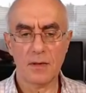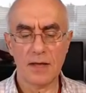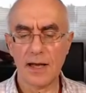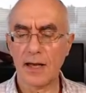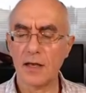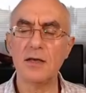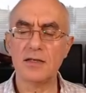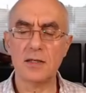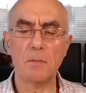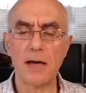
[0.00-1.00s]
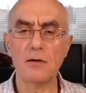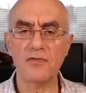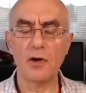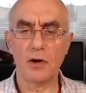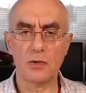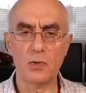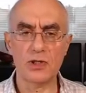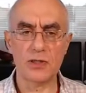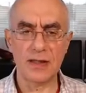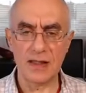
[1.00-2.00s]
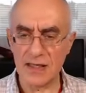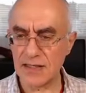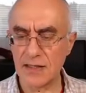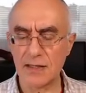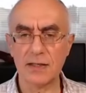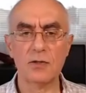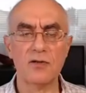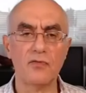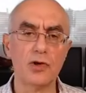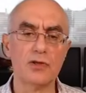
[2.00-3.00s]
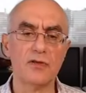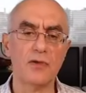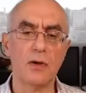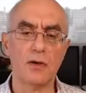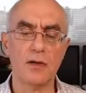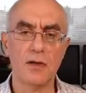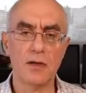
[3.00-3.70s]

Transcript: Yeah, he is a man of God who is listening to the voice of God.